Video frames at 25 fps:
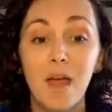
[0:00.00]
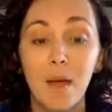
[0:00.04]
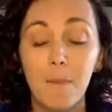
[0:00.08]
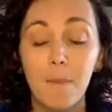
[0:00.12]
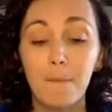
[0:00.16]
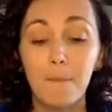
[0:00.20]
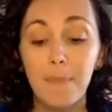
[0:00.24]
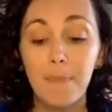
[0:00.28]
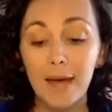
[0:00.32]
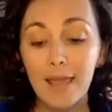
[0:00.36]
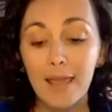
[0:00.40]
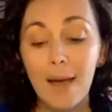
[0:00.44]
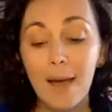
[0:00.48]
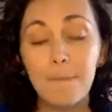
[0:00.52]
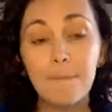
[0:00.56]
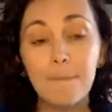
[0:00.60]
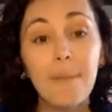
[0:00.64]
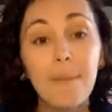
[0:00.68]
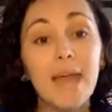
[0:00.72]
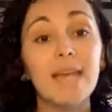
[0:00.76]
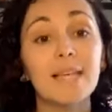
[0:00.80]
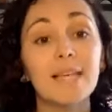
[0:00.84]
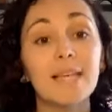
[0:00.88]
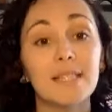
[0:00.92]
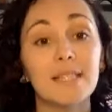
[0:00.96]
But at
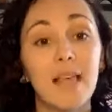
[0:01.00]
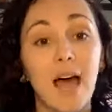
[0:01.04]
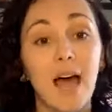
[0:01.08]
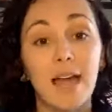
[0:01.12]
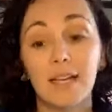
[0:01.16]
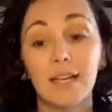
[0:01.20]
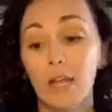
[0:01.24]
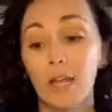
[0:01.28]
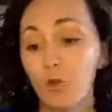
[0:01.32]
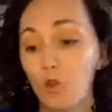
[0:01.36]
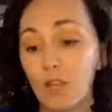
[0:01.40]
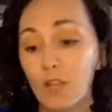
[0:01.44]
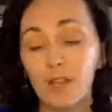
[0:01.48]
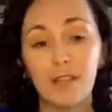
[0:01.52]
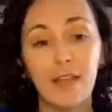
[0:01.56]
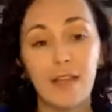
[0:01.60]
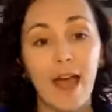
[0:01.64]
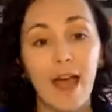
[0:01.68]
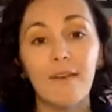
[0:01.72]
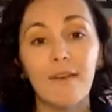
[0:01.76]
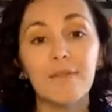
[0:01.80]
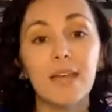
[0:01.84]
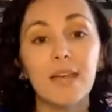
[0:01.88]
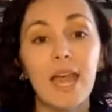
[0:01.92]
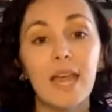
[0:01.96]
baseline and just
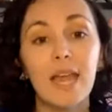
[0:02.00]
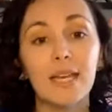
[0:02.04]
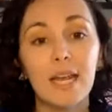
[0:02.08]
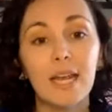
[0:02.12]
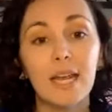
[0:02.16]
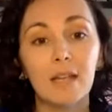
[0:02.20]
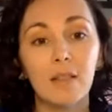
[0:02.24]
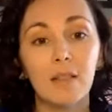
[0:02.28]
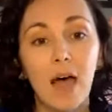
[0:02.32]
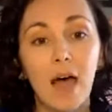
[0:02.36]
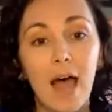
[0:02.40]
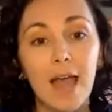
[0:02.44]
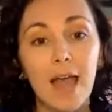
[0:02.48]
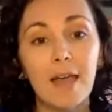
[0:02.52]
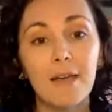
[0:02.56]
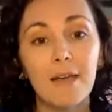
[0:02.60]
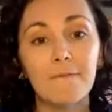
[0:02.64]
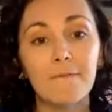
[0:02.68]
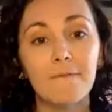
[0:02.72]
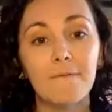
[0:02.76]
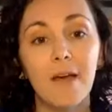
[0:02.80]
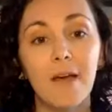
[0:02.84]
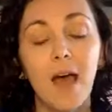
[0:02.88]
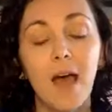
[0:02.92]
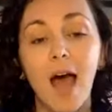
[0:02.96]
navigating
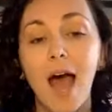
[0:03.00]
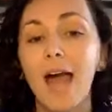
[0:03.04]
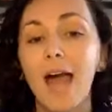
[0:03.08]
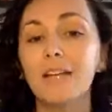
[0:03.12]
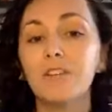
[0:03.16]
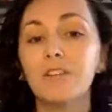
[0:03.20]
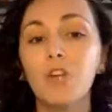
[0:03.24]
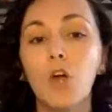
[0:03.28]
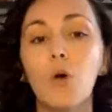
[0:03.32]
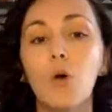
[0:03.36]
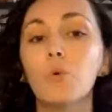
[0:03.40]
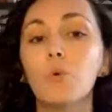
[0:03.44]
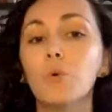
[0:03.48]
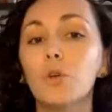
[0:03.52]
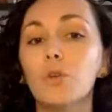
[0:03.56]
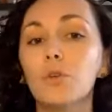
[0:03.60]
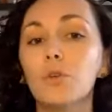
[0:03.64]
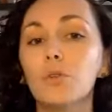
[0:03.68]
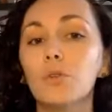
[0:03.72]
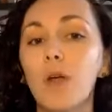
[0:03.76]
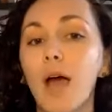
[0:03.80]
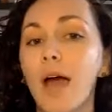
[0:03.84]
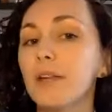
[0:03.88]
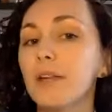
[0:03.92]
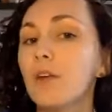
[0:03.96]
life, I
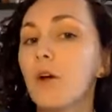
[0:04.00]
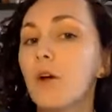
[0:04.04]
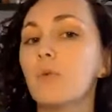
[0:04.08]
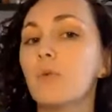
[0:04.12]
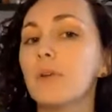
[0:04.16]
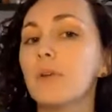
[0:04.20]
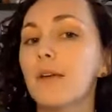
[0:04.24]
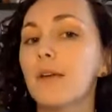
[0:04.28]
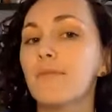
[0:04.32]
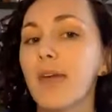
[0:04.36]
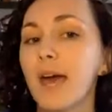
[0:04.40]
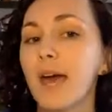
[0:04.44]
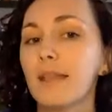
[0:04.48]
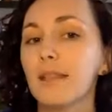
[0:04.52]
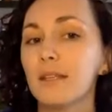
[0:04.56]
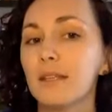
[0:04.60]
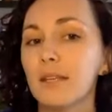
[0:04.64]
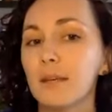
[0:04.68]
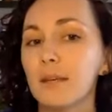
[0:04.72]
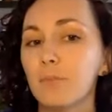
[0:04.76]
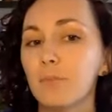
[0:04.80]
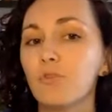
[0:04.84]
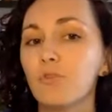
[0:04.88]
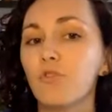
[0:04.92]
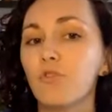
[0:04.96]
don't give that a
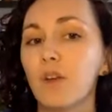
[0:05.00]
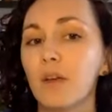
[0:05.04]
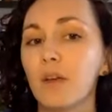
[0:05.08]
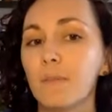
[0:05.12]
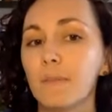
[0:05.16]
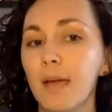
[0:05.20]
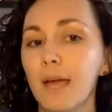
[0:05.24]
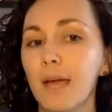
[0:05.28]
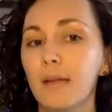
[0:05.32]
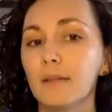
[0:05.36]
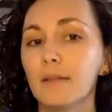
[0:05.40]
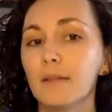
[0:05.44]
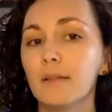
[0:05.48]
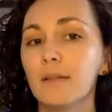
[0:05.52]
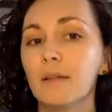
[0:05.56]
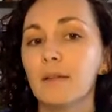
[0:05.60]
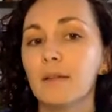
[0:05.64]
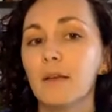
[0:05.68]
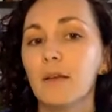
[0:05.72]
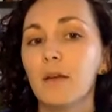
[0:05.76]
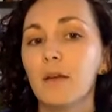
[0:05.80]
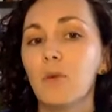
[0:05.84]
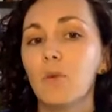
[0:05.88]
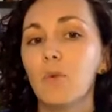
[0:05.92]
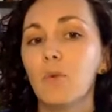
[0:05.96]
deep treatment.
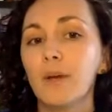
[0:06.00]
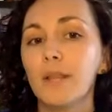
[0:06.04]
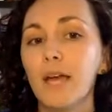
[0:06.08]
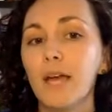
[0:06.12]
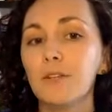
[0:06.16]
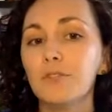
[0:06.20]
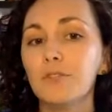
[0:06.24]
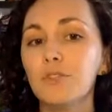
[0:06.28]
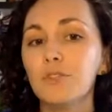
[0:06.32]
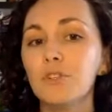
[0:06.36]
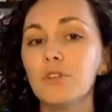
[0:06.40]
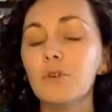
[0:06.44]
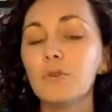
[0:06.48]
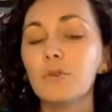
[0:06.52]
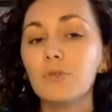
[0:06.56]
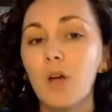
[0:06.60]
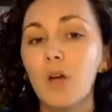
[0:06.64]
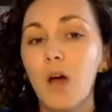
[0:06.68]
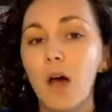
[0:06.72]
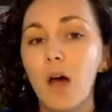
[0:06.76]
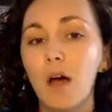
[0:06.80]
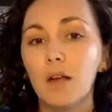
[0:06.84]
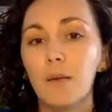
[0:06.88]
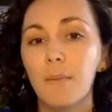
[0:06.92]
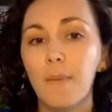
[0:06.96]
What I do
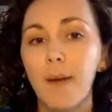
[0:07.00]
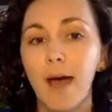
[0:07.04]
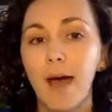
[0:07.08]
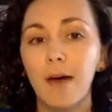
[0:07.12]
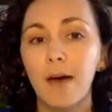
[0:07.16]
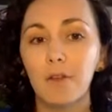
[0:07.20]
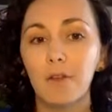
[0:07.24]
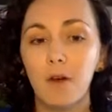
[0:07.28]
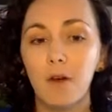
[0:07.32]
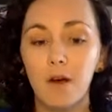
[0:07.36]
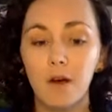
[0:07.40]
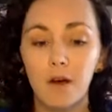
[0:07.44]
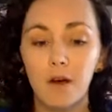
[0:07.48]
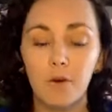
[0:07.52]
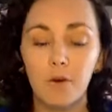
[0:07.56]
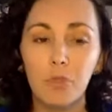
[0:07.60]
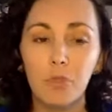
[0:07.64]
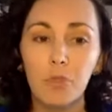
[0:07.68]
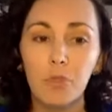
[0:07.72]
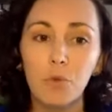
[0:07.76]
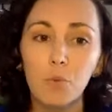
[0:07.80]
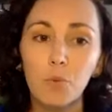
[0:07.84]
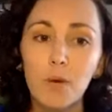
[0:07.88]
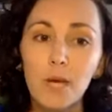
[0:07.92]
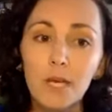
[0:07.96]
talk about are
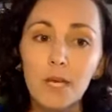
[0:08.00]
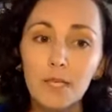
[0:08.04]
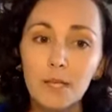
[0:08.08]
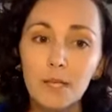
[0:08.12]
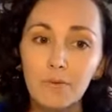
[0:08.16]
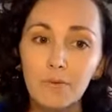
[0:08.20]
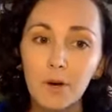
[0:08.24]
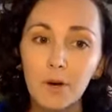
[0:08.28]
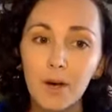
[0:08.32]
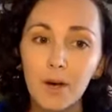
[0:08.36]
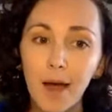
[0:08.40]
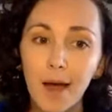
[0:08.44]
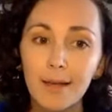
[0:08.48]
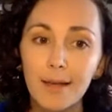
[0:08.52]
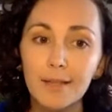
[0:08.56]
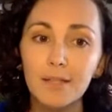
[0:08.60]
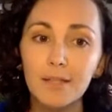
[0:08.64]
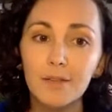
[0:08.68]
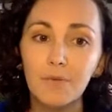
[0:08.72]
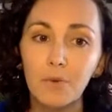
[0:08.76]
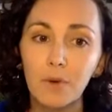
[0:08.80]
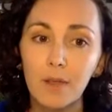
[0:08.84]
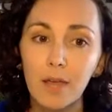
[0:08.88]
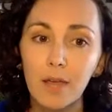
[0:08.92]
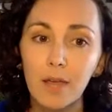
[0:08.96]
3 different kinds
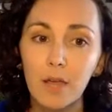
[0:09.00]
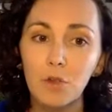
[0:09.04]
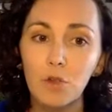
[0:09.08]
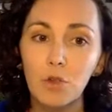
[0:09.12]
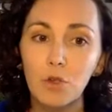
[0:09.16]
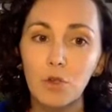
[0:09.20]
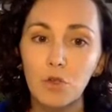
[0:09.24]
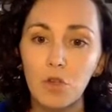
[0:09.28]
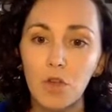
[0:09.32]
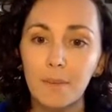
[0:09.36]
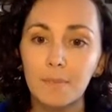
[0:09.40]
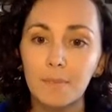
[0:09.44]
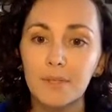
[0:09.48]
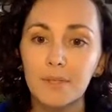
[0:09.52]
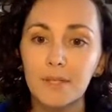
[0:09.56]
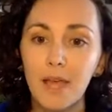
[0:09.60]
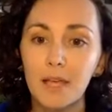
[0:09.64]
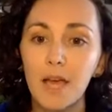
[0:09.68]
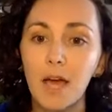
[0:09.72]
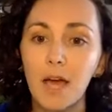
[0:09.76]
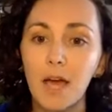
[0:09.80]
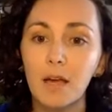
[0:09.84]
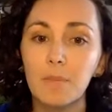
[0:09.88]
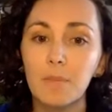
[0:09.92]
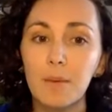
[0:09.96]
of relationships
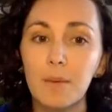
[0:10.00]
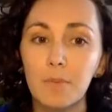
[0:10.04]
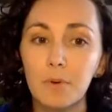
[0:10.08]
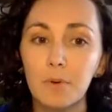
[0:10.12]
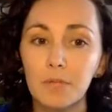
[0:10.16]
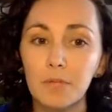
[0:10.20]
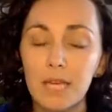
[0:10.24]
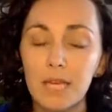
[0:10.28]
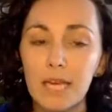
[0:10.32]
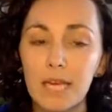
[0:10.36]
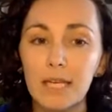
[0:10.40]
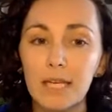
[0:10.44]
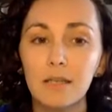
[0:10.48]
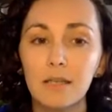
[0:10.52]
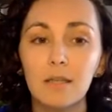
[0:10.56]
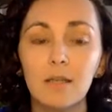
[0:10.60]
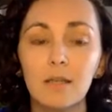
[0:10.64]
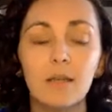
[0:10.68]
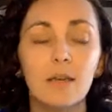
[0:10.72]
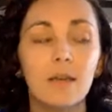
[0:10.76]
that young people need